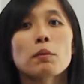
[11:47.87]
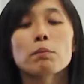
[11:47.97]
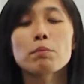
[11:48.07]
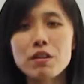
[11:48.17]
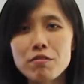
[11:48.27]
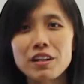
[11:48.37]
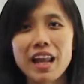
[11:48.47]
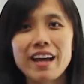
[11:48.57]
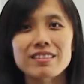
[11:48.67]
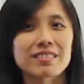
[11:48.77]
Be
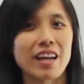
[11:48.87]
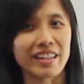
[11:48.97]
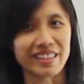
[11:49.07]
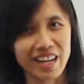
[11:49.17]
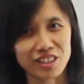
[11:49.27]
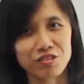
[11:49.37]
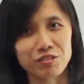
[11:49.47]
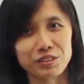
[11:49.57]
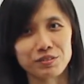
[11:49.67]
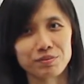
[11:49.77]
relaxed and natural.
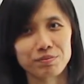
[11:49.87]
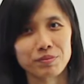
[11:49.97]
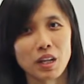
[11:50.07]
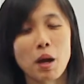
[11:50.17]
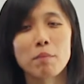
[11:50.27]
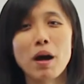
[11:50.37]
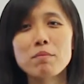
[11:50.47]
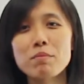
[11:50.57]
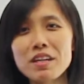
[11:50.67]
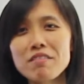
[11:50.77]
By
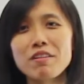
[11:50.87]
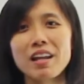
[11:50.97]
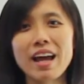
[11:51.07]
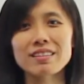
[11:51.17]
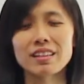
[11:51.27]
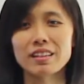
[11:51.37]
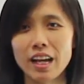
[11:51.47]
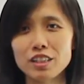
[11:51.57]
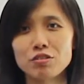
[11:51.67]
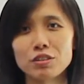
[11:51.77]
being relaxed and
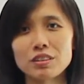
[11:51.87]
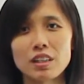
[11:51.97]
natural,